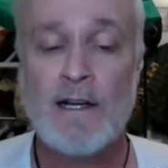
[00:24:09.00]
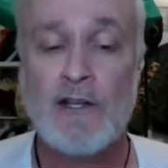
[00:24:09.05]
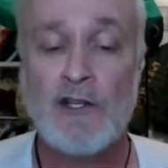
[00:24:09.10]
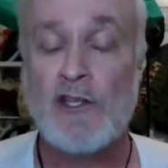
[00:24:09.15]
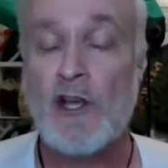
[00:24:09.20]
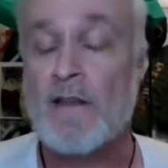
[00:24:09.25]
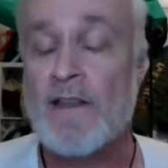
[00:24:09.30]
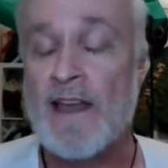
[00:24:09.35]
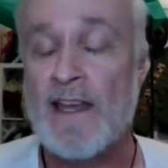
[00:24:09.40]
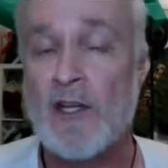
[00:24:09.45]

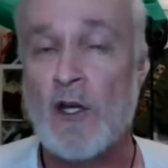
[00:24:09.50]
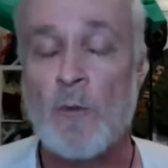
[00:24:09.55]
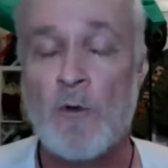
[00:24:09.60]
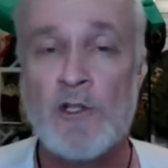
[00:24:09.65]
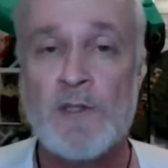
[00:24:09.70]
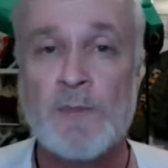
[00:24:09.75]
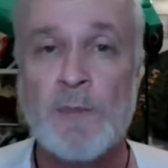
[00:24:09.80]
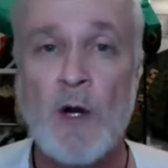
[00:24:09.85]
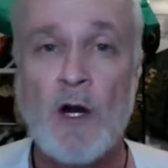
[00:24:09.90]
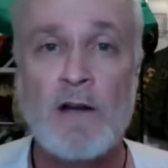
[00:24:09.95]
You saw that in
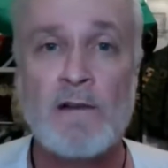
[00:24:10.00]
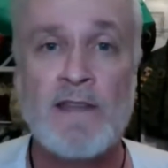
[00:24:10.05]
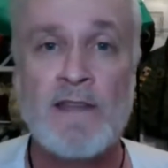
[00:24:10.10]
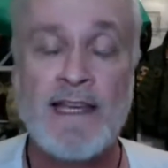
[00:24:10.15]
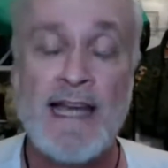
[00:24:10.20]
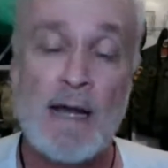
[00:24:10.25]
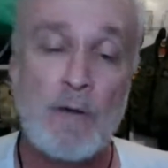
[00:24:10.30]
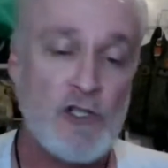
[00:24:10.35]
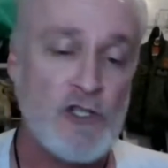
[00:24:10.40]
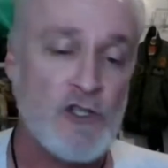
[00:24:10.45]
Almost Park.
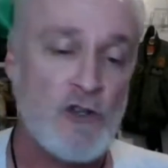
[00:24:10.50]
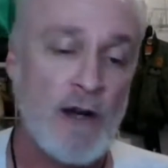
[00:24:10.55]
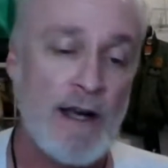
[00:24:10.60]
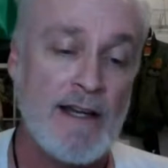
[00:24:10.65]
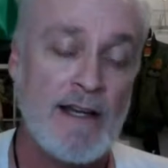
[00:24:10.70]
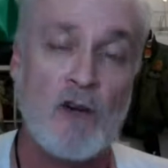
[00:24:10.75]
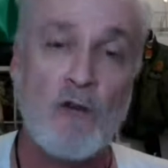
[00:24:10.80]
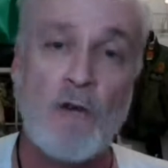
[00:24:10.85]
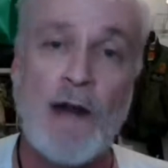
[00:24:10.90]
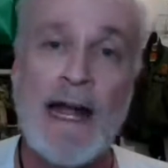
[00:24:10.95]
The guy was
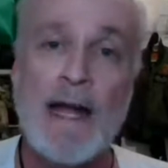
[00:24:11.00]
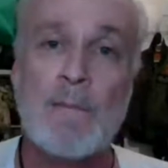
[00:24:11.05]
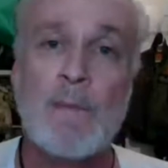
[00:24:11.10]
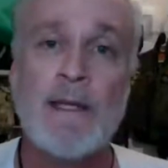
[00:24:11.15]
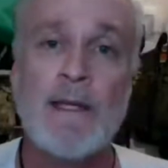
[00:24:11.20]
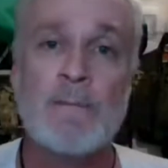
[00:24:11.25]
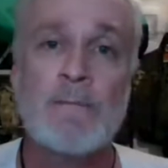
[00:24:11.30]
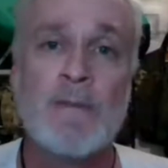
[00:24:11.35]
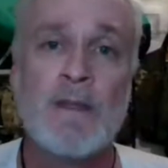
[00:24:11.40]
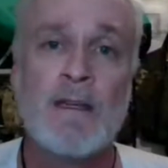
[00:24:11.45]
trying to grab
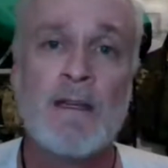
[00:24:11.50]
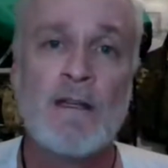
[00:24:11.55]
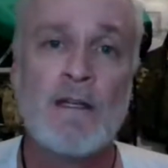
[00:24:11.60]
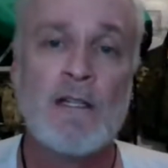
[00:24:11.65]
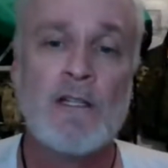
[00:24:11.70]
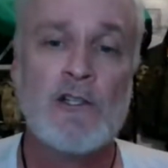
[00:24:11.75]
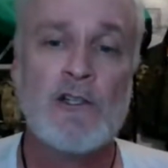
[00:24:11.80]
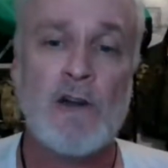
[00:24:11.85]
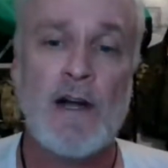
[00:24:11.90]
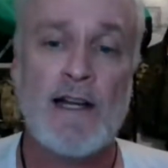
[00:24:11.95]
me,
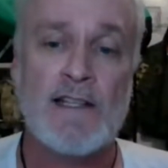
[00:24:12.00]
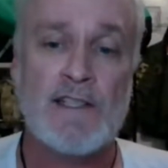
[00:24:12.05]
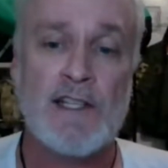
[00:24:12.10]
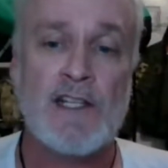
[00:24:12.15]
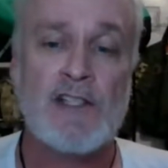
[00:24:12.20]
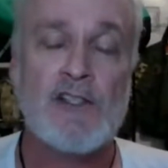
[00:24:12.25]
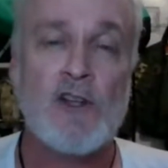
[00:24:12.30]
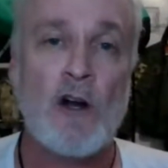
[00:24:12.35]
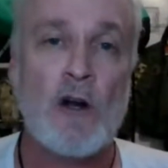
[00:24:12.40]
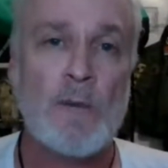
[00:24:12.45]
trying
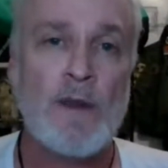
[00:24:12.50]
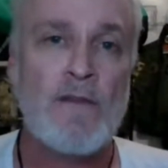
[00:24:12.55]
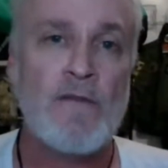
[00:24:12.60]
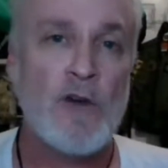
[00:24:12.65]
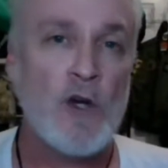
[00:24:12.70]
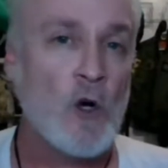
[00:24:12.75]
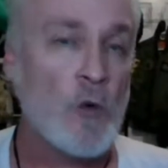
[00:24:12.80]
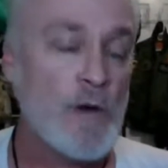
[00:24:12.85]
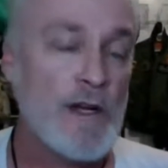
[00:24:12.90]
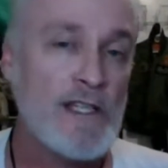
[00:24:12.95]
to disarm me
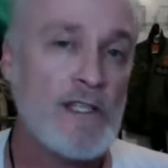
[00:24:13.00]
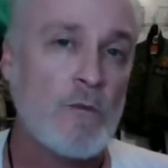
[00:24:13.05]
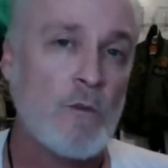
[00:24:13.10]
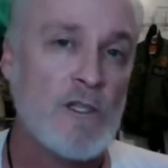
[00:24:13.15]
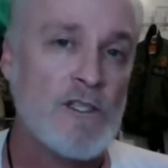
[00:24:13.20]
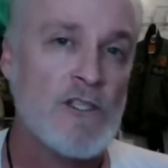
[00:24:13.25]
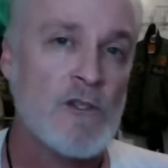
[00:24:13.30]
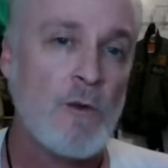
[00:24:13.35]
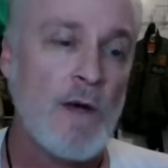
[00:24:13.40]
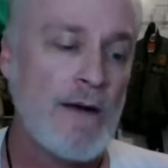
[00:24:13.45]
for no
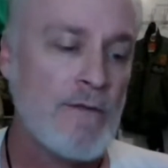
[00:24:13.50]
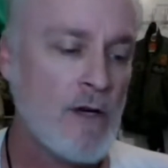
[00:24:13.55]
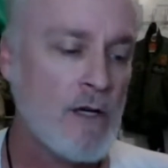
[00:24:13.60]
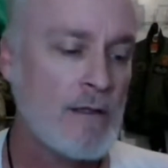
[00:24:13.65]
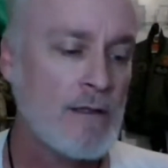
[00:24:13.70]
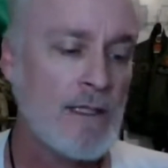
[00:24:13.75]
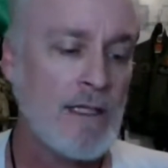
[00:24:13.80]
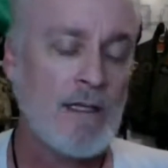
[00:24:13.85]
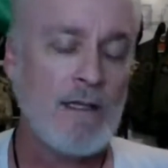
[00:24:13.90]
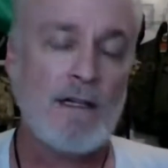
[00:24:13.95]
reason
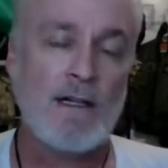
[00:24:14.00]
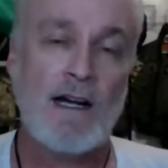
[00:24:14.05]
whatsoever.